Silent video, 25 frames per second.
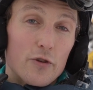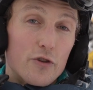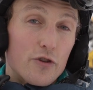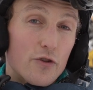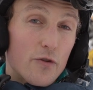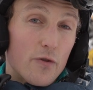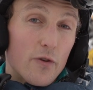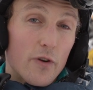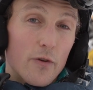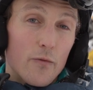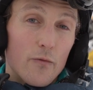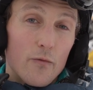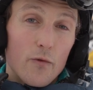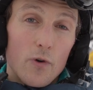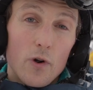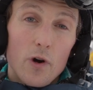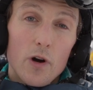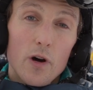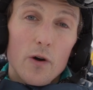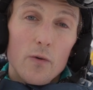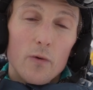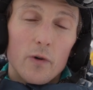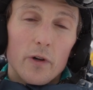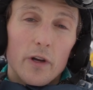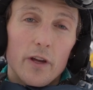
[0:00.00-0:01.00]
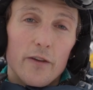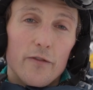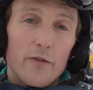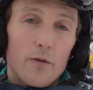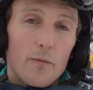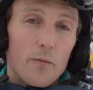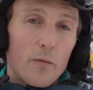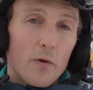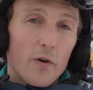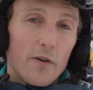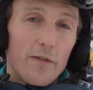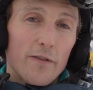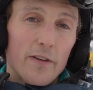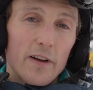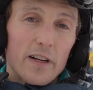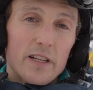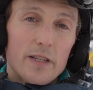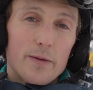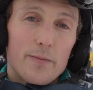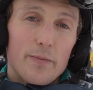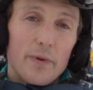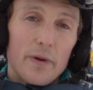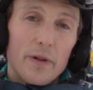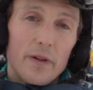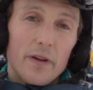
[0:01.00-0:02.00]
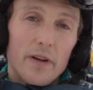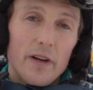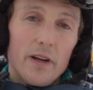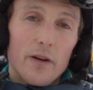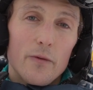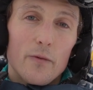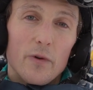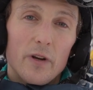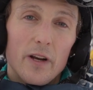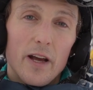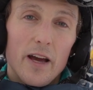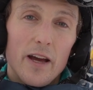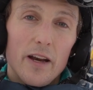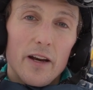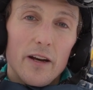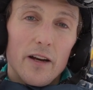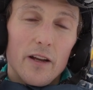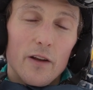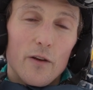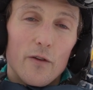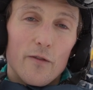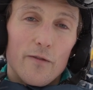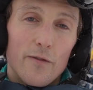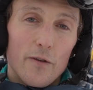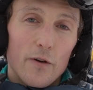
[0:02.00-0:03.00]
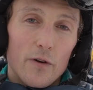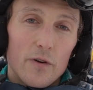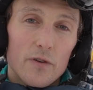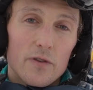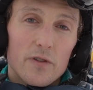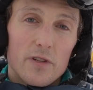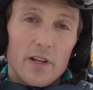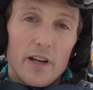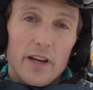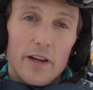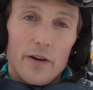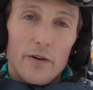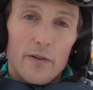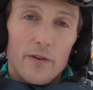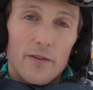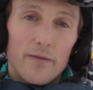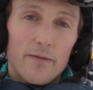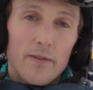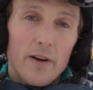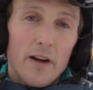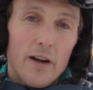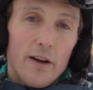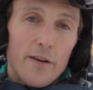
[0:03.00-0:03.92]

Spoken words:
to shoot in RAW will give you more flexibility when editing your photos later.